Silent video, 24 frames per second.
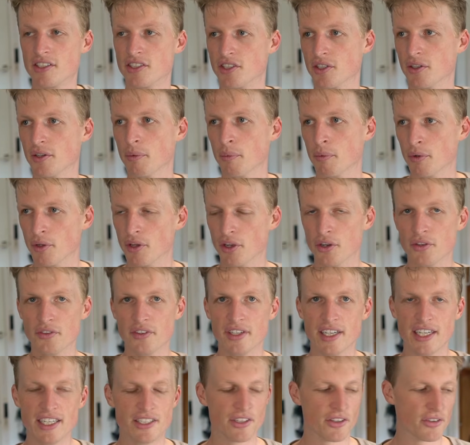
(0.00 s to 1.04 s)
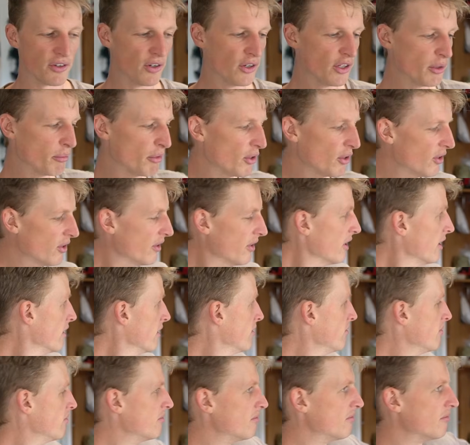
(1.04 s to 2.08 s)
So it will only need to throw the ball
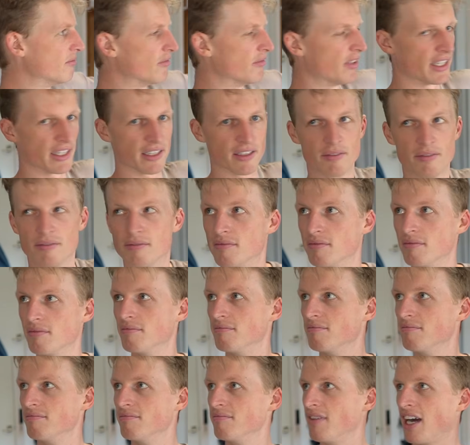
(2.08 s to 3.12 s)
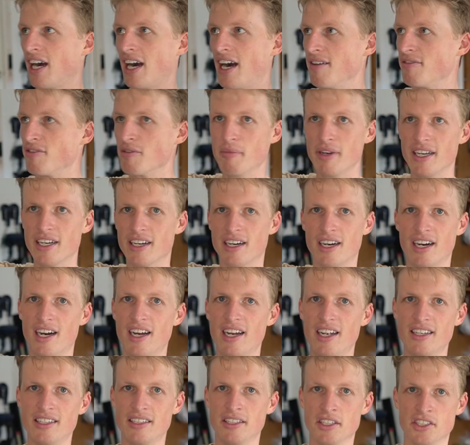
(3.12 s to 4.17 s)
like half a meter
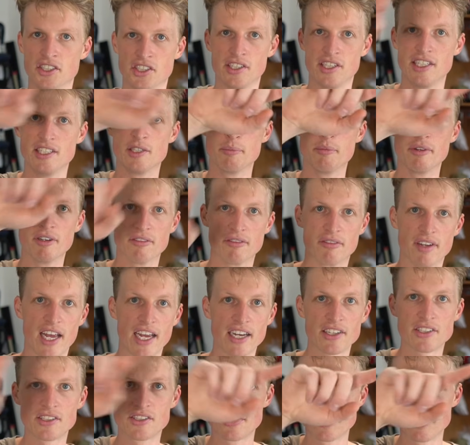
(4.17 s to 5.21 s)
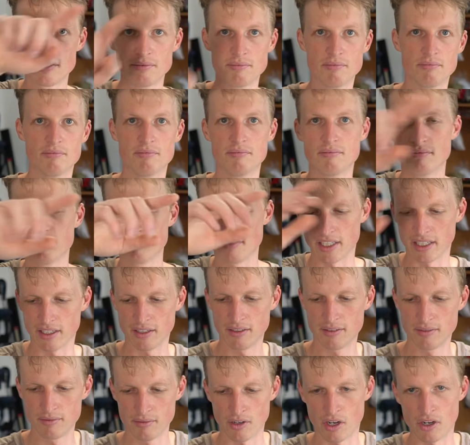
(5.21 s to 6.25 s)
high. It just needs a bit of like
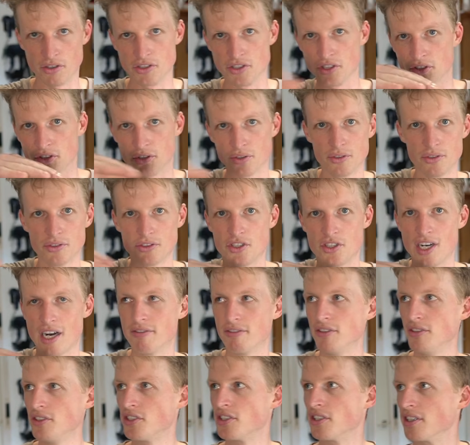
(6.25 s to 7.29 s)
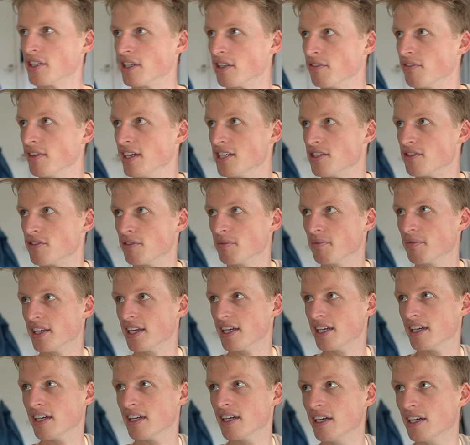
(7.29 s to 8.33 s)
horizontal travel so that it can reach from
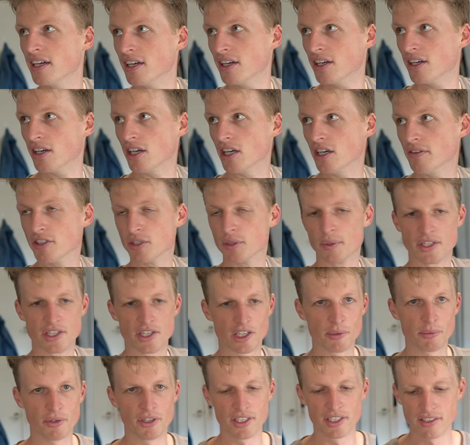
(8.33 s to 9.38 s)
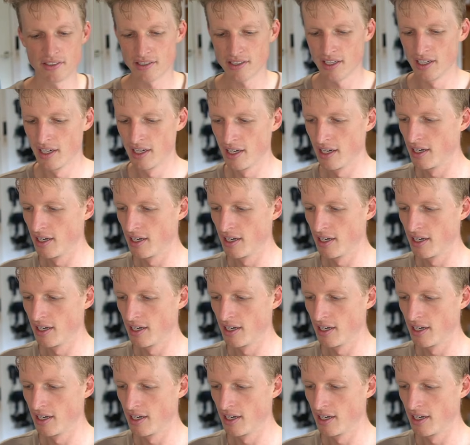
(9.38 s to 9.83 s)
there over to where Jugglebot is.